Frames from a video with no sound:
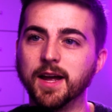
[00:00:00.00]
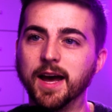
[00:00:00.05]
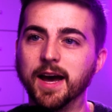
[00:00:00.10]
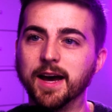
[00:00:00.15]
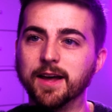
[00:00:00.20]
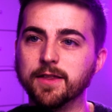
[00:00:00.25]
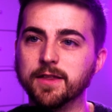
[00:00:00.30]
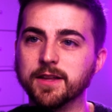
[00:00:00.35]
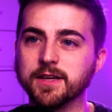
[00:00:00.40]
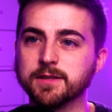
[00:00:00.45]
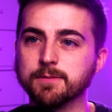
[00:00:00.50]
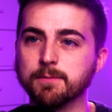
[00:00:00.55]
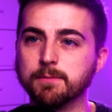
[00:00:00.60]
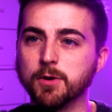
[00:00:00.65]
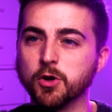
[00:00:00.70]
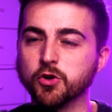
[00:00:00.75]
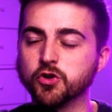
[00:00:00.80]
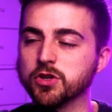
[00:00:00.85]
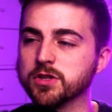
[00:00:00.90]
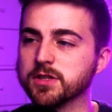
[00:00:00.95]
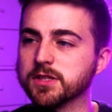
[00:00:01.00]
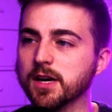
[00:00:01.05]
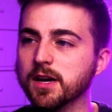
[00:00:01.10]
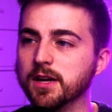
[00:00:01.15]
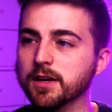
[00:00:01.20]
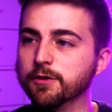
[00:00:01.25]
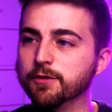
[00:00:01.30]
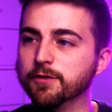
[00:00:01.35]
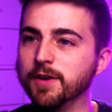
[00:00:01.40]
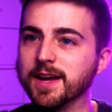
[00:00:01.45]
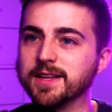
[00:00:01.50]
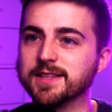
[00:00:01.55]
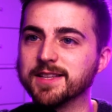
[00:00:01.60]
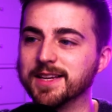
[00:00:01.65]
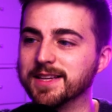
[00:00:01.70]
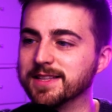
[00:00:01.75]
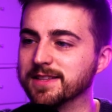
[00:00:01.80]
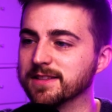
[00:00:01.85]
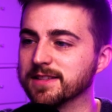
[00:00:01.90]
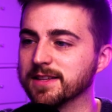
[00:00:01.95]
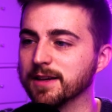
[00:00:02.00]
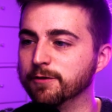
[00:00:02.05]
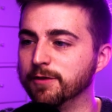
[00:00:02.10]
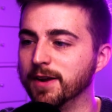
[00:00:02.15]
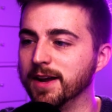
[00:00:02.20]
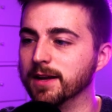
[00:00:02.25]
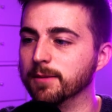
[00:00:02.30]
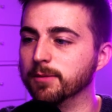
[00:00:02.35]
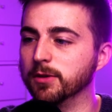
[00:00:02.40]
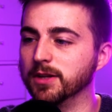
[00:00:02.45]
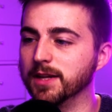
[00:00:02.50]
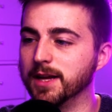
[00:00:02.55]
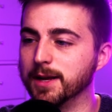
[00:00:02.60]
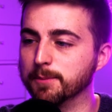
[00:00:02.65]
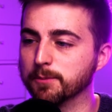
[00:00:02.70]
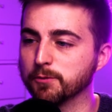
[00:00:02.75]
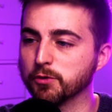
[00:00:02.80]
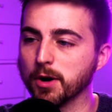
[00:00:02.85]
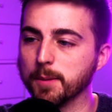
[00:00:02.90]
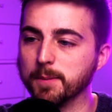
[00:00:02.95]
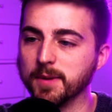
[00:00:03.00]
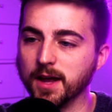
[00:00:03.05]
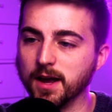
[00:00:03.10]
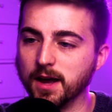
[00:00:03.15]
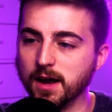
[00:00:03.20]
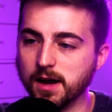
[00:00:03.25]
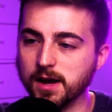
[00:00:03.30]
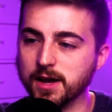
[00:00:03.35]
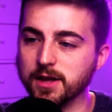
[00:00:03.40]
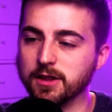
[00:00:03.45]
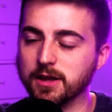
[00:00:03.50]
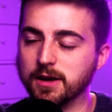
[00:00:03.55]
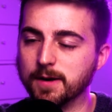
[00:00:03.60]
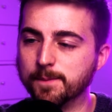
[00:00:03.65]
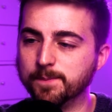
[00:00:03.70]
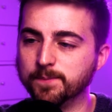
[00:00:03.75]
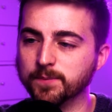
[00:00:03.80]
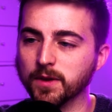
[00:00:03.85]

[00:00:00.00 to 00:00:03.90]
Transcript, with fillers: and this motion tile effect isn't available in Premiere either